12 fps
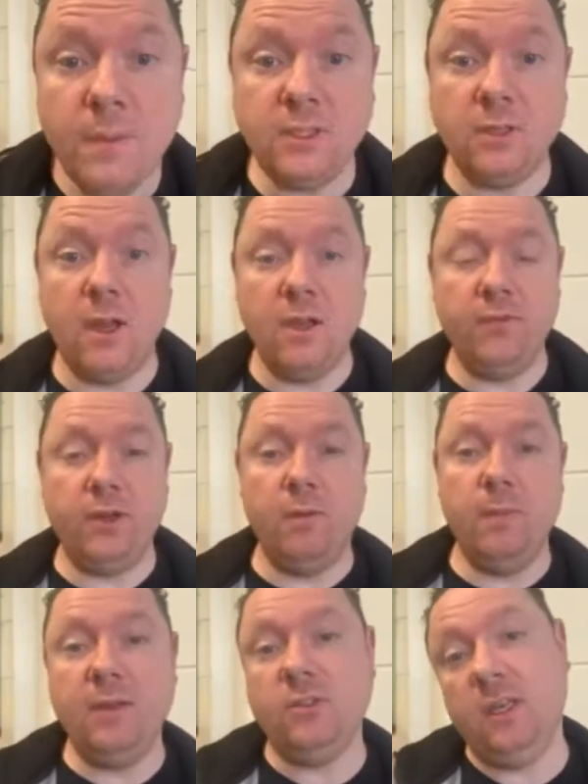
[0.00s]
Let's go ahead and come
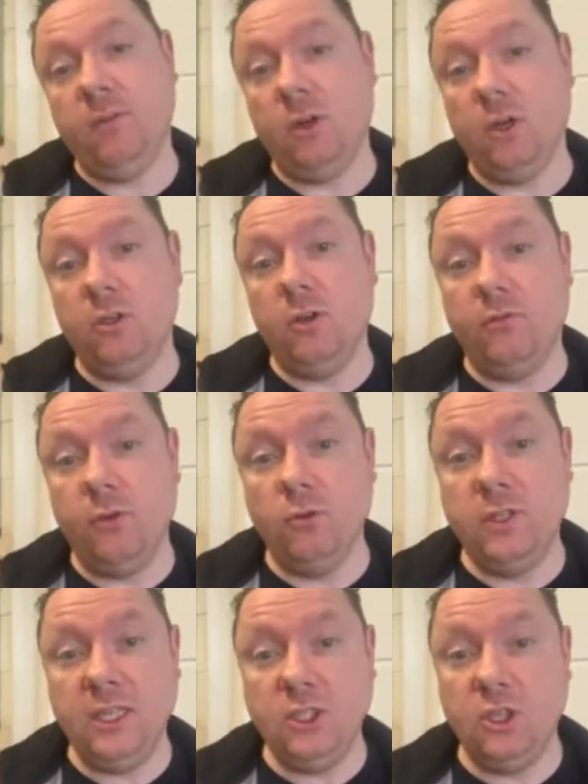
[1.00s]
back today. We're going to do a full
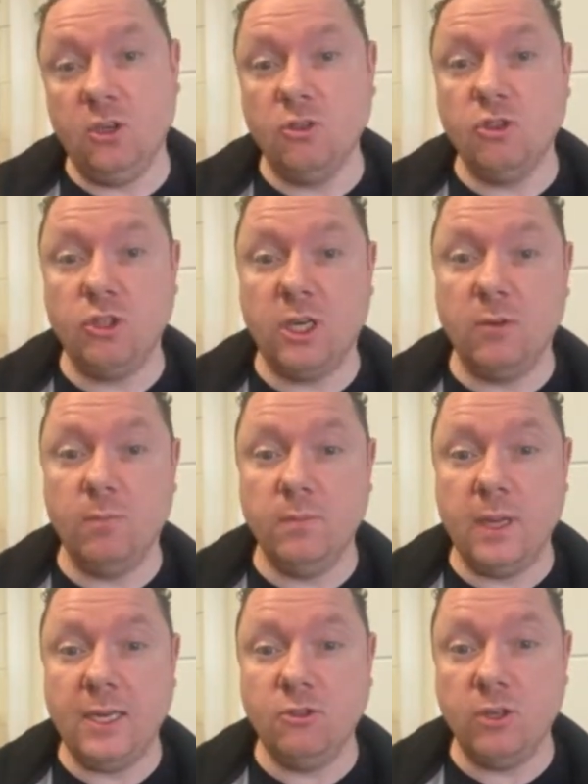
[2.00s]
teaching on
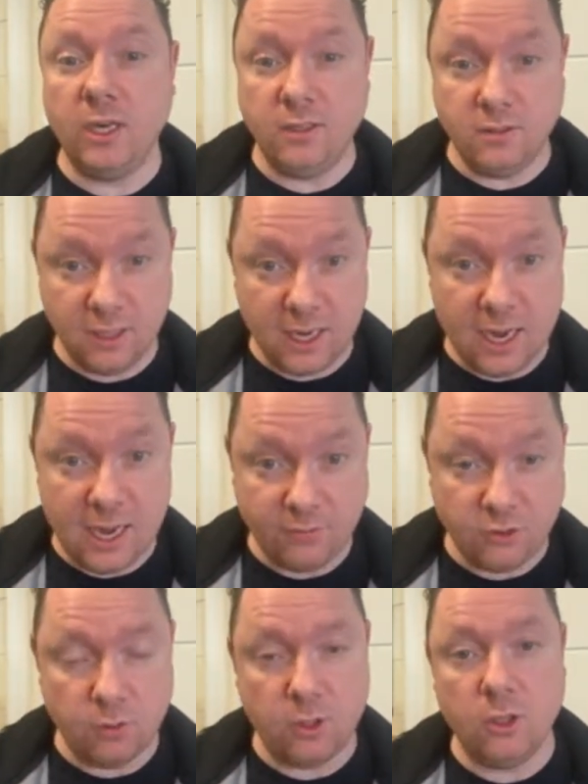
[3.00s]
trigonometric
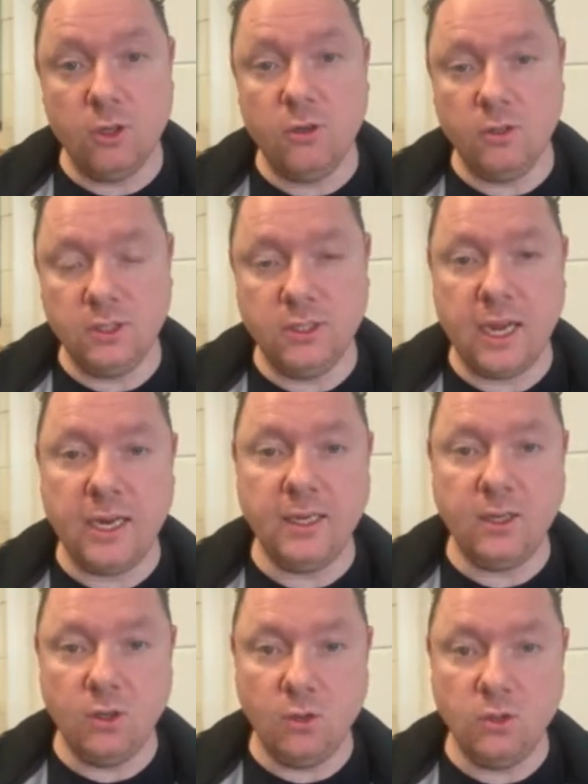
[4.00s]
graphs. We're going to look at the sine
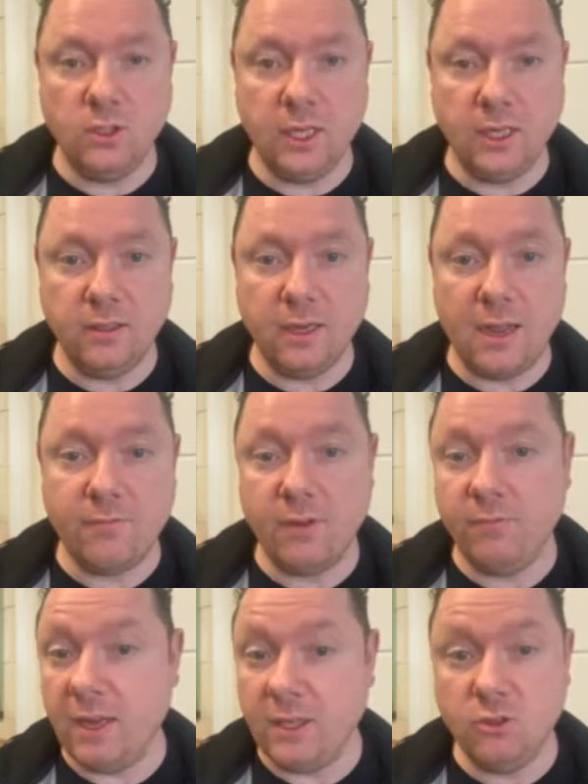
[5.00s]
and cosine graph
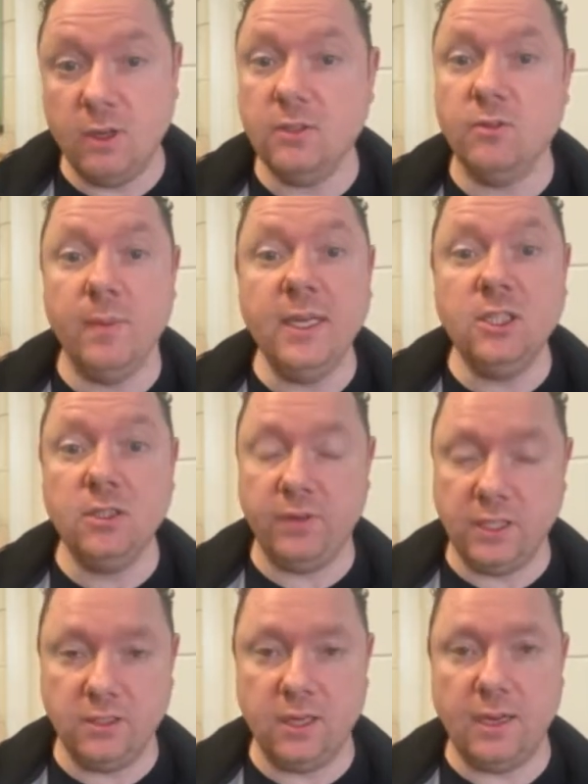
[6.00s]
and then transformations of
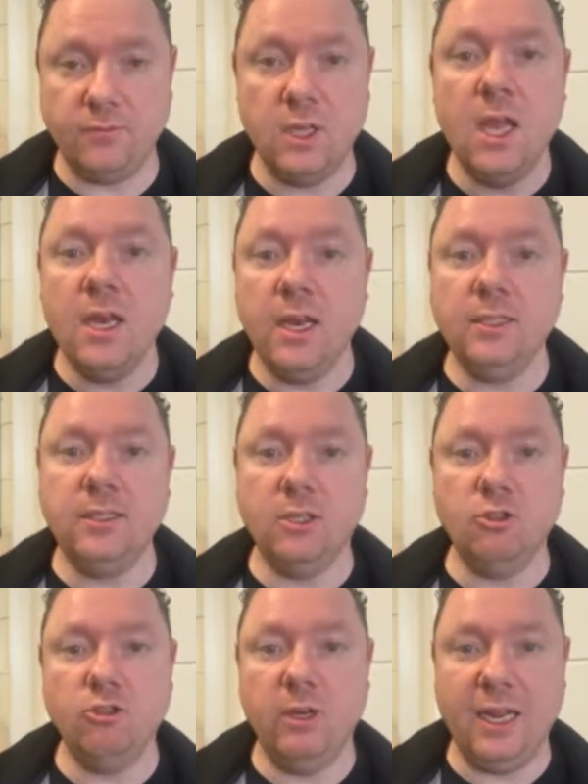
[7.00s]
these graphs. Let's get
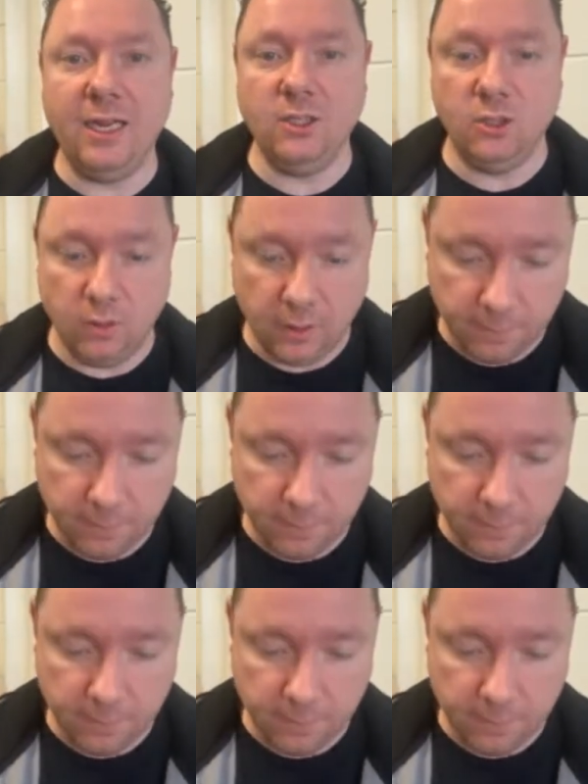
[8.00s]
straight into it.